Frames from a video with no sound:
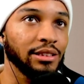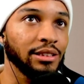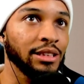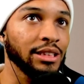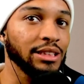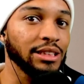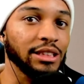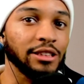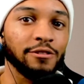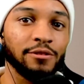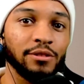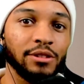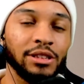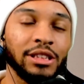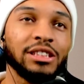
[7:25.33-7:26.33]
This is
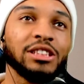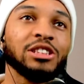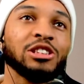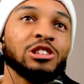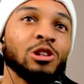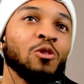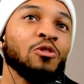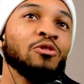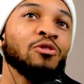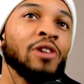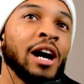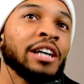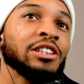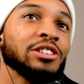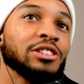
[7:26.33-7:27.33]
so
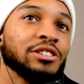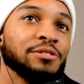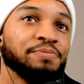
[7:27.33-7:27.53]
fire.